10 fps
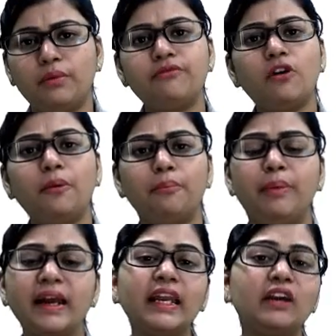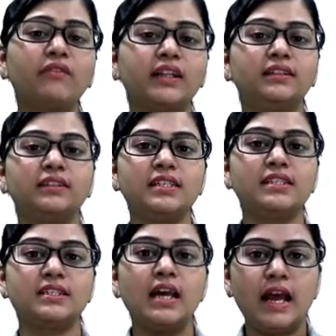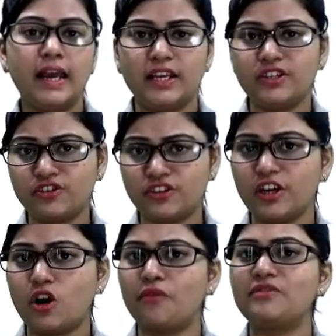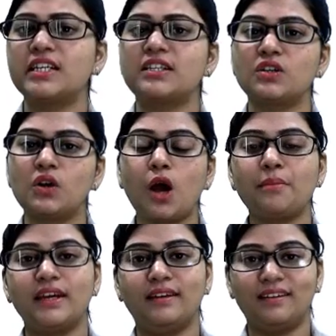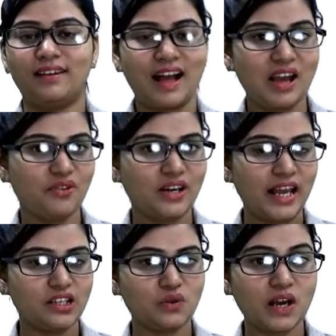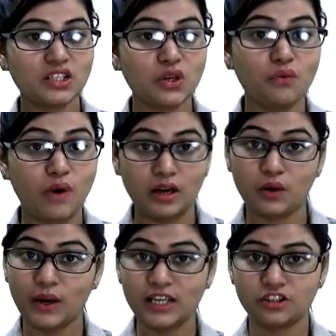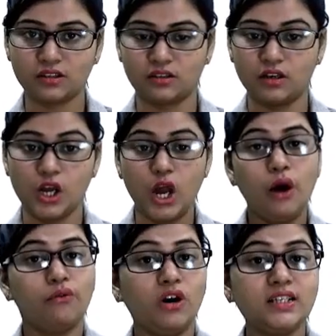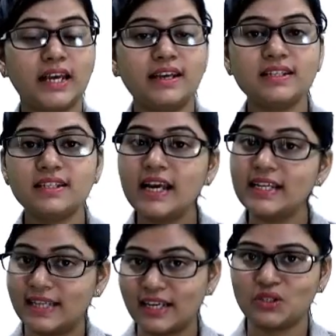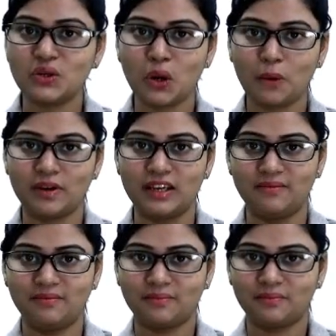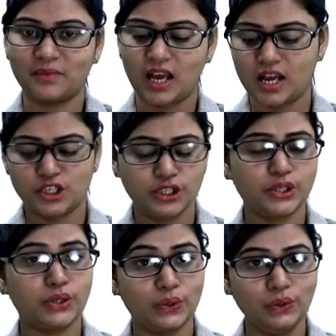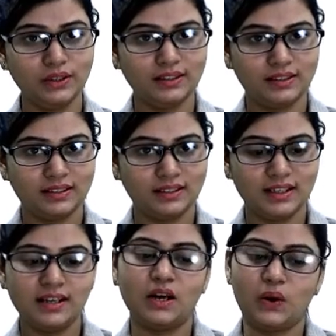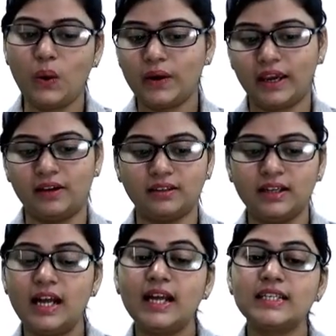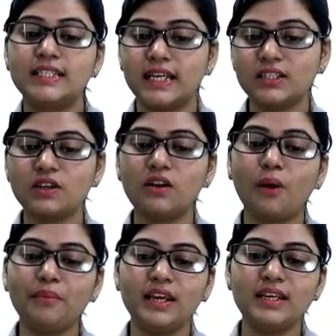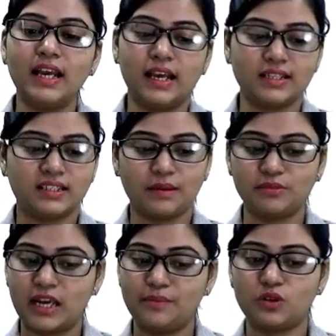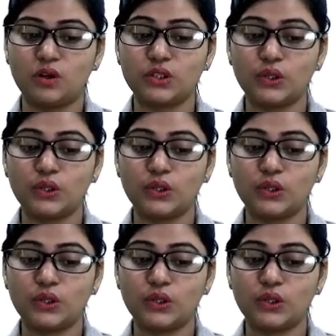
before beginning with this history of taxonomy, I would like to ask you one question. What is taxonomy? Do you know? Okay. Taxonomy, sometimes also